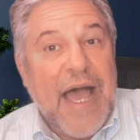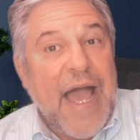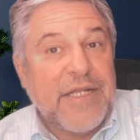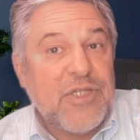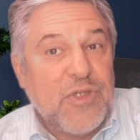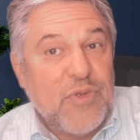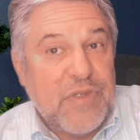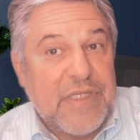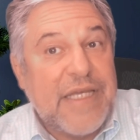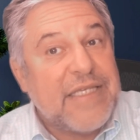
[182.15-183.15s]
I had a
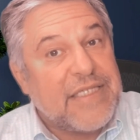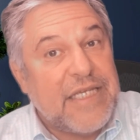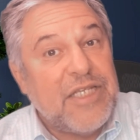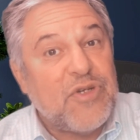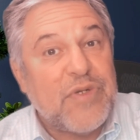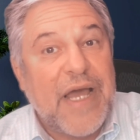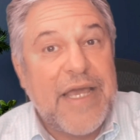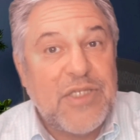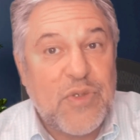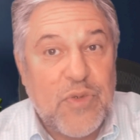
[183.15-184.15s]
student, a senior in
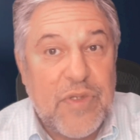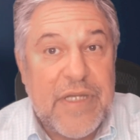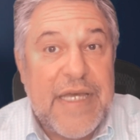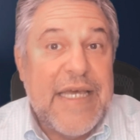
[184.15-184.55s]
high school,